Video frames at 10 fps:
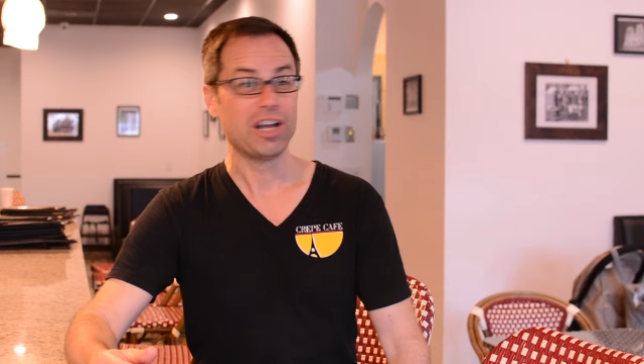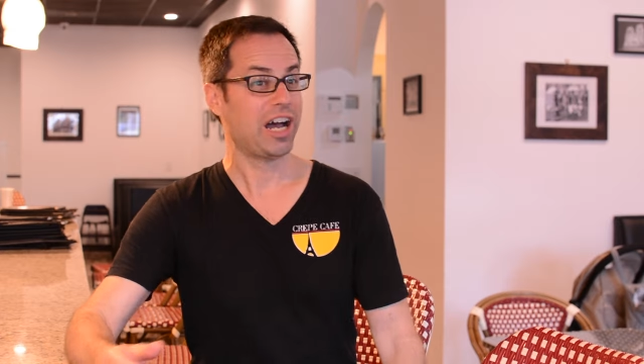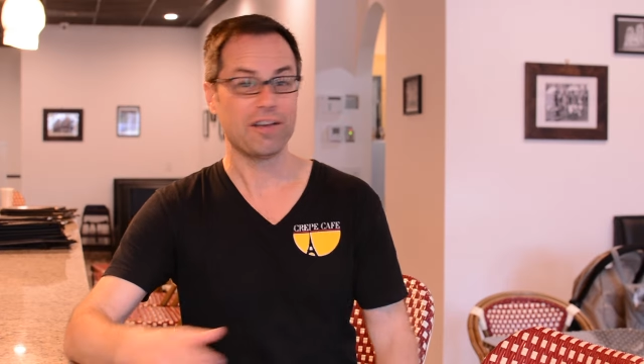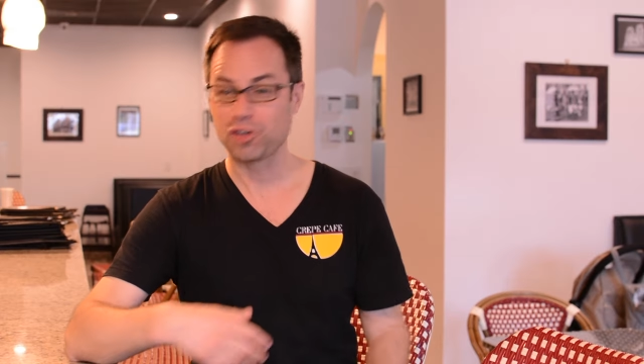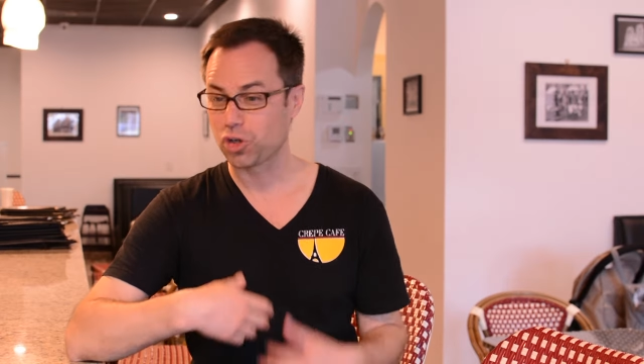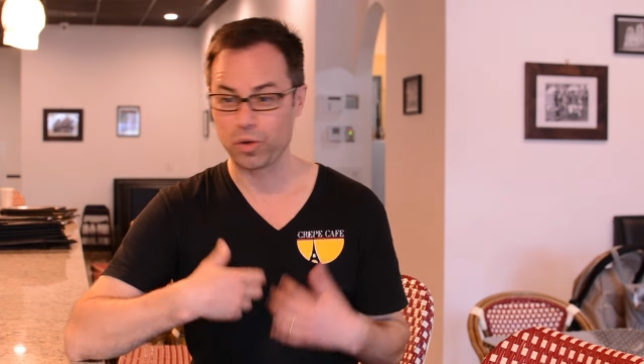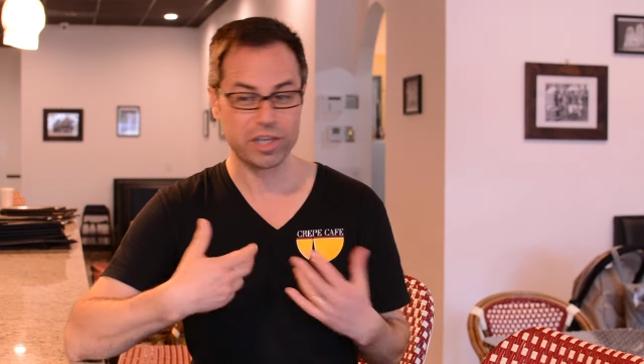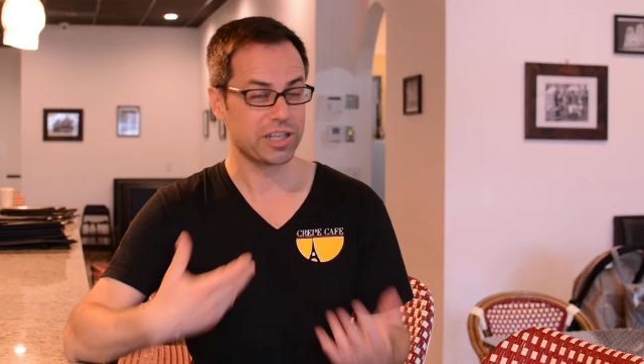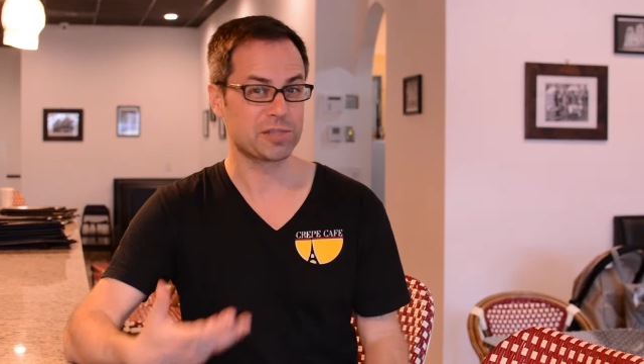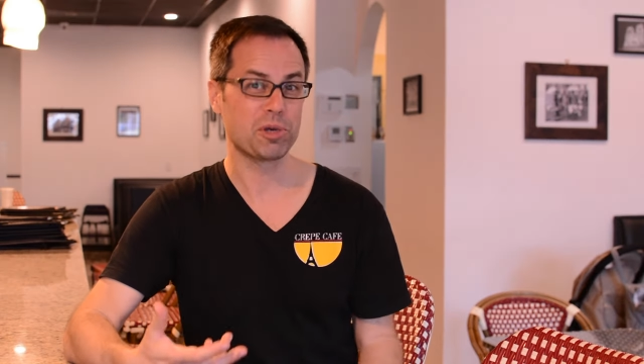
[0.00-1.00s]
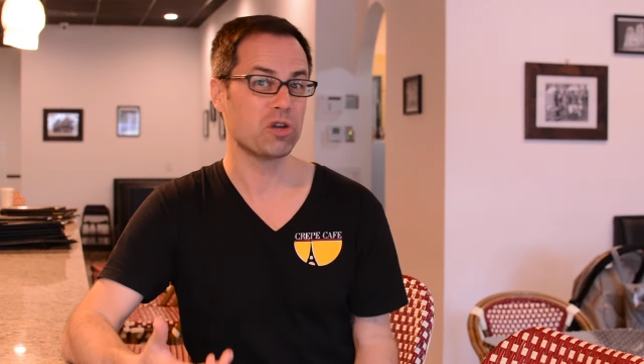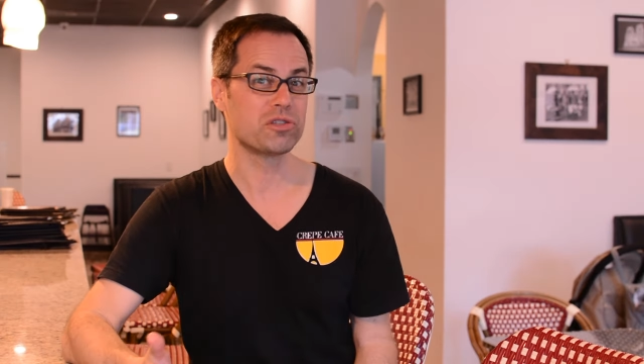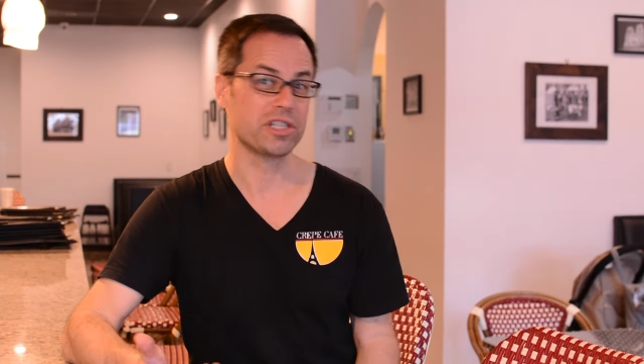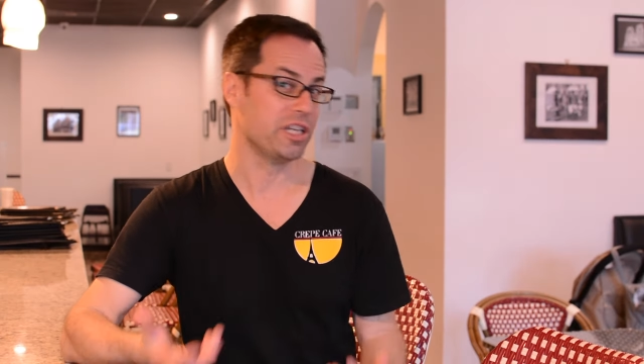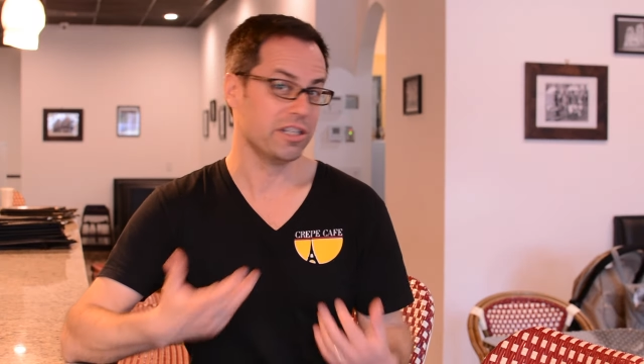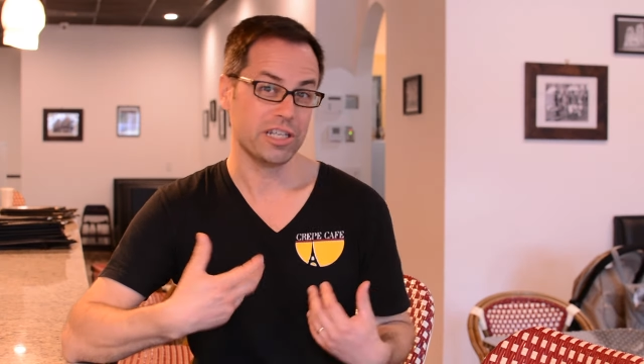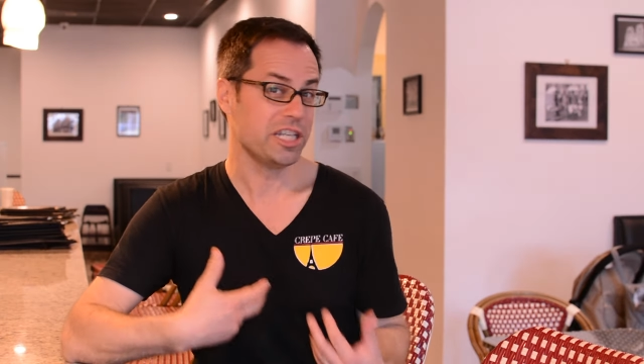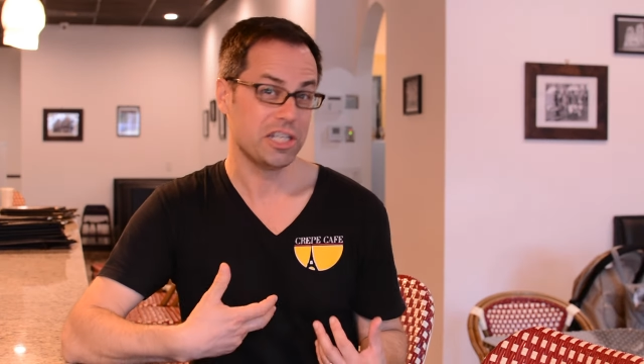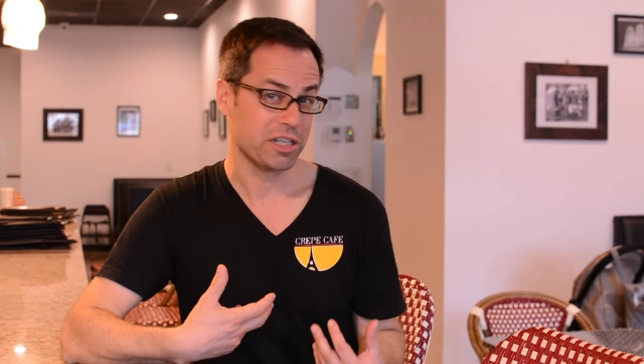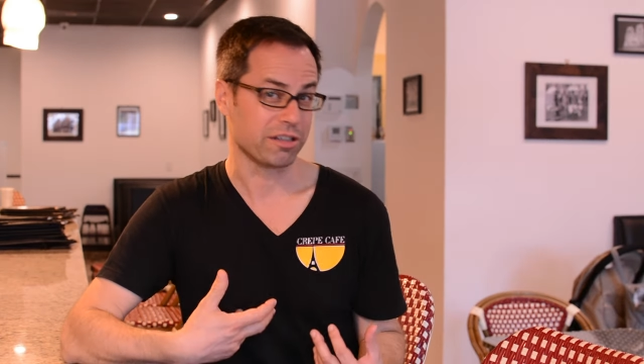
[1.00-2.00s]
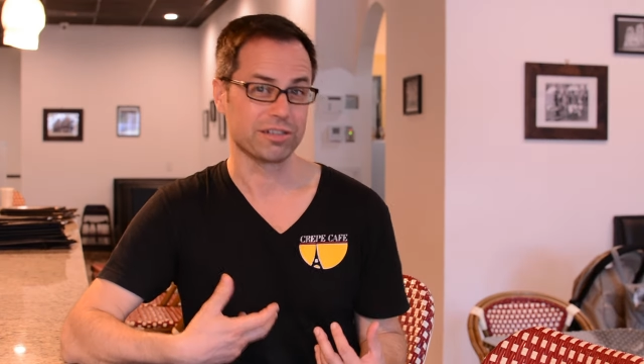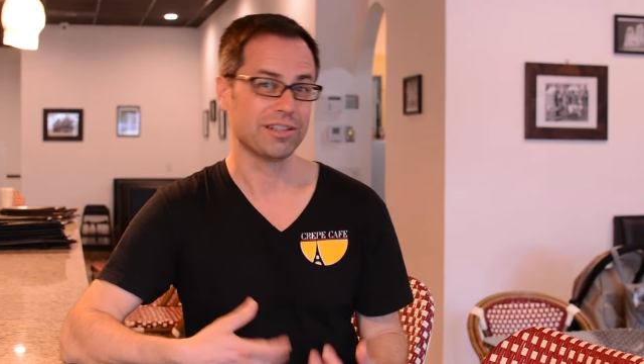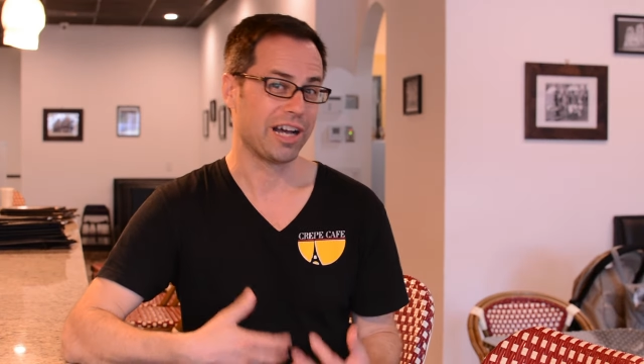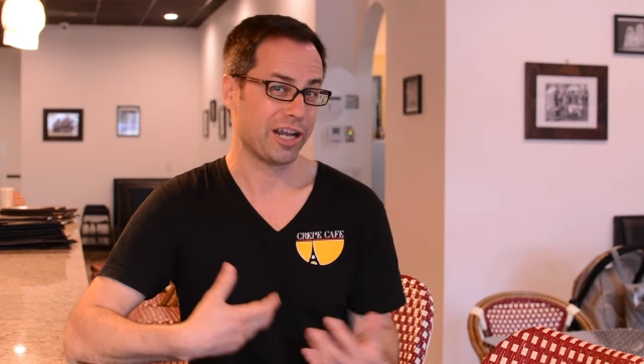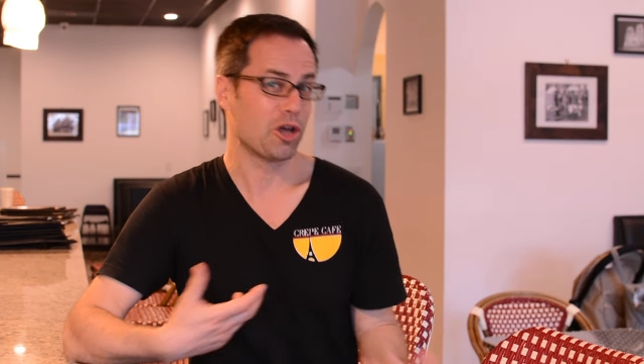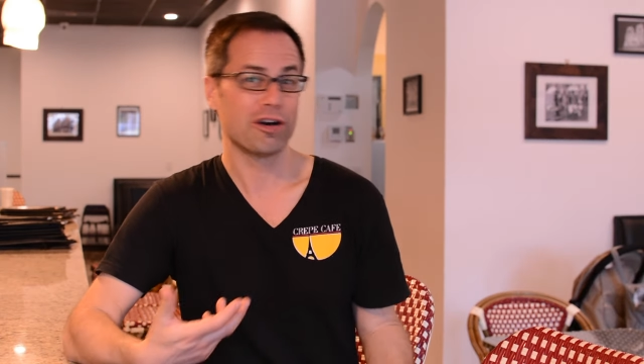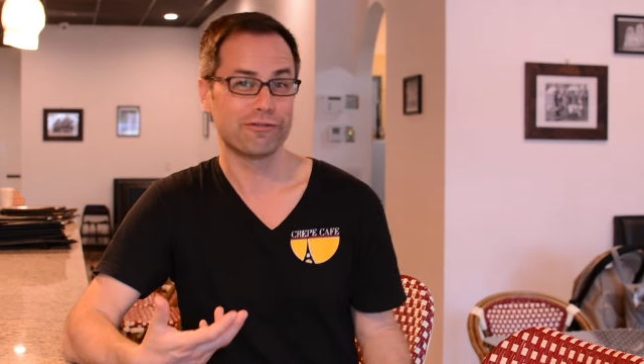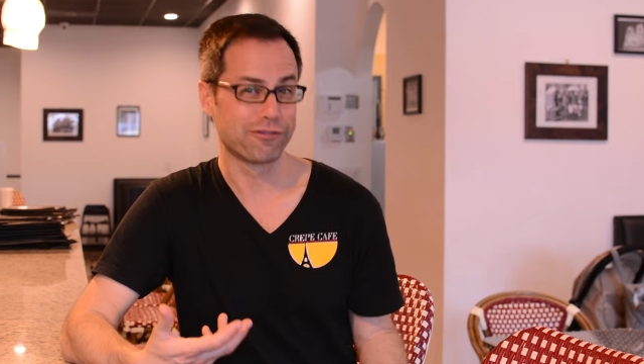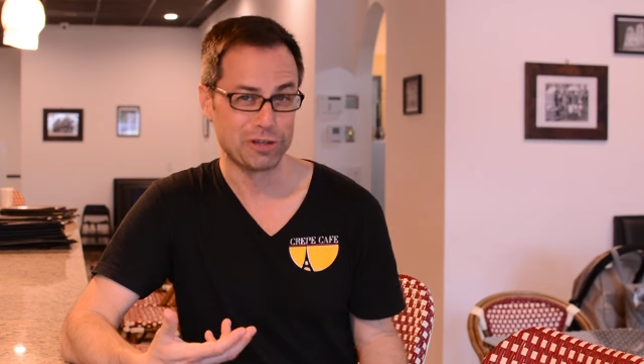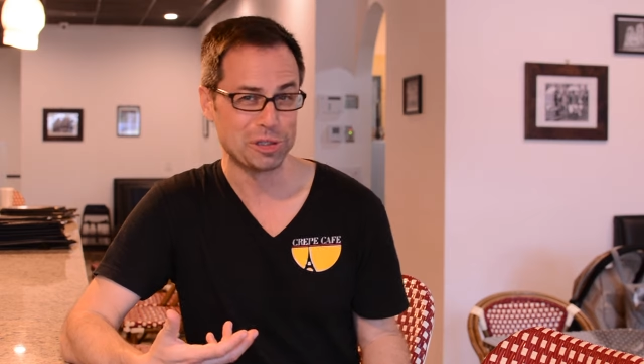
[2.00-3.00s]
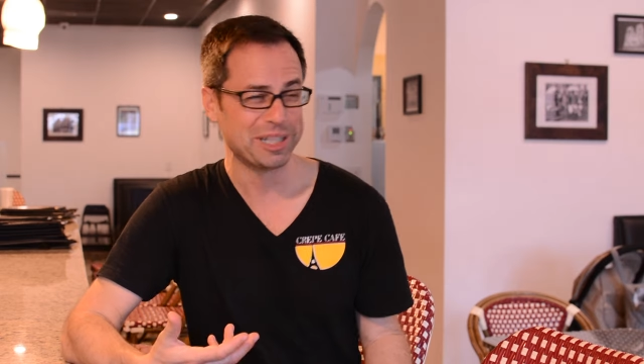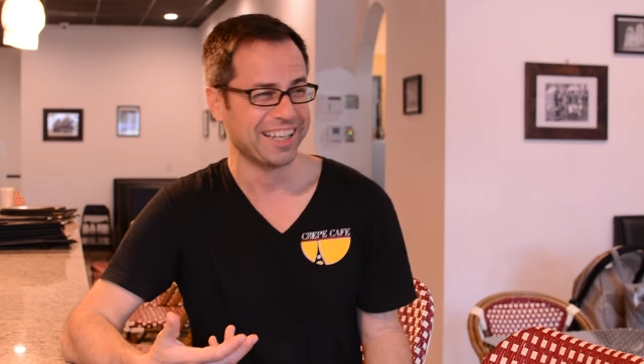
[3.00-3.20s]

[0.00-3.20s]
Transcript: I have a great experience in eating. I love food.